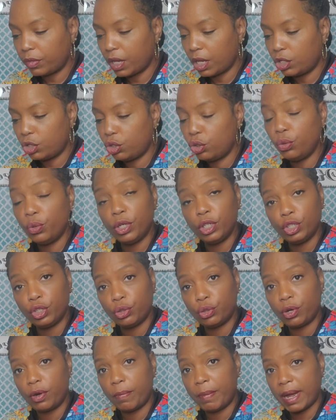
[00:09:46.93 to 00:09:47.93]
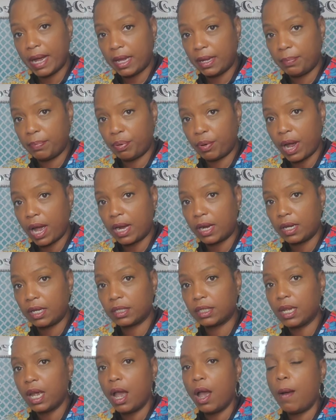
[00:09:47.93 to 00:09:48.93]
to insure my
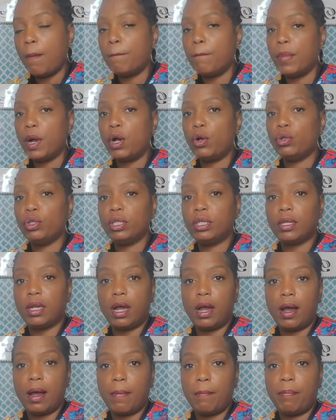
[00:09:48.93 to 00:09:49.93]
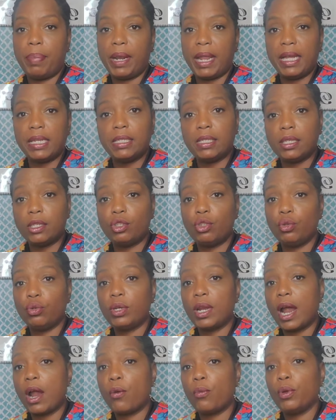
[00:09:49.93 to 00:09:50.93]
products. Most places do
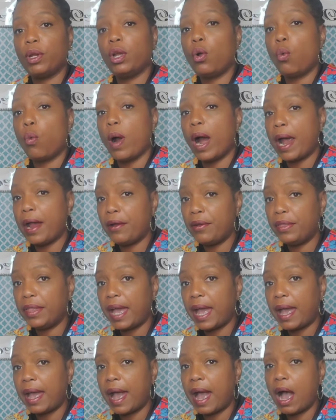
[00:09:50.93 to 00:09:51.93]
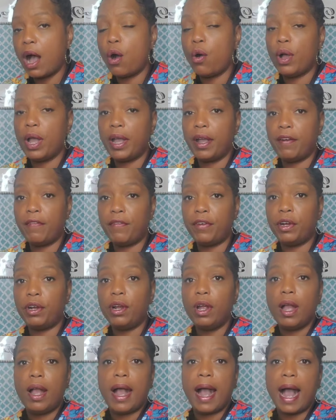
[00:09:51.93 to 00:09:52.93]
not require that. However,
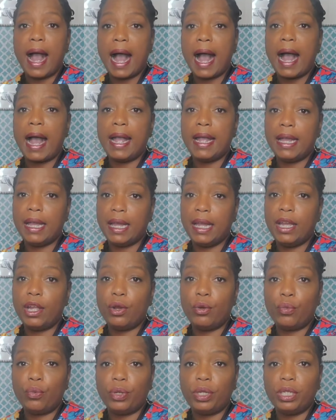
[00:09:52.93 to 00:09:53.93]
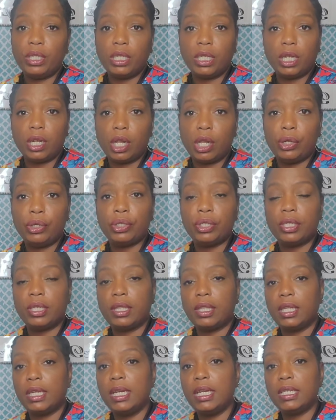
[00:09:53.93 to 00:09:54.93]
high-end retailers
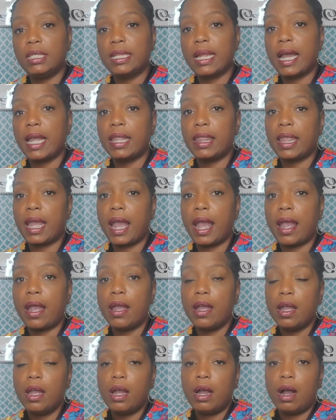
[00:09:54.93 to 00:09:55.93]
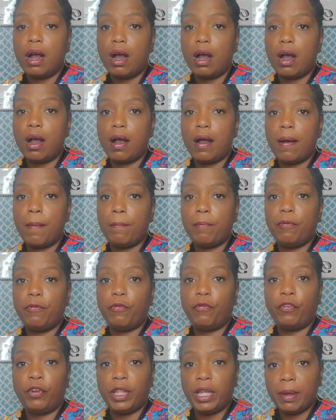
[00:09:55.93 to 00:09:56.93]
and things like that
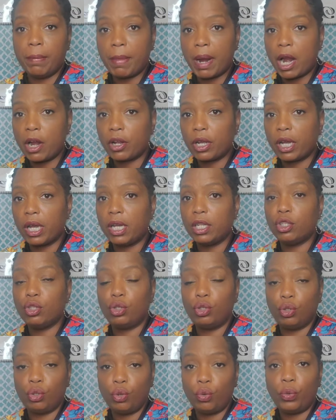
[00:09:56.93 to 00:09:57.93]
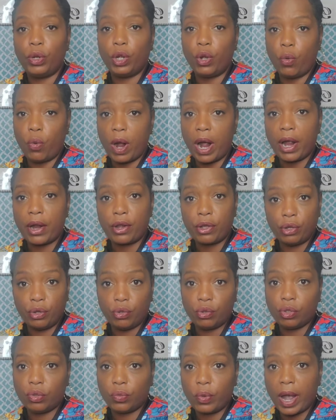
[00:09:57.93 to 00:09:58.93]
Flea markets do require you
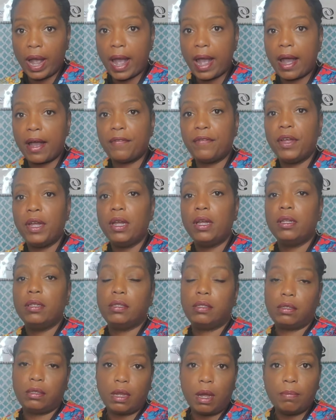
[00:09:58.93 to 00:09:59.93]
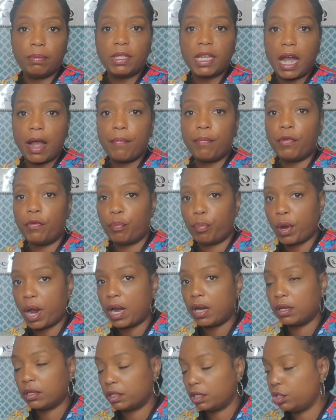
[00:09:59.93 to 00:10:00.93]
to have some type of
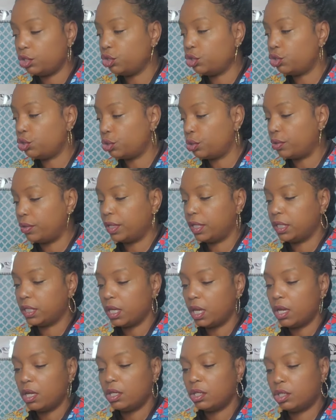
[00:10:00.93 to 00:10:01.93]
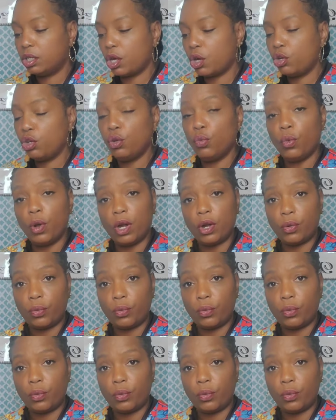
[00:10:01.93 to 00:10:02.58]
product insurance. So you want to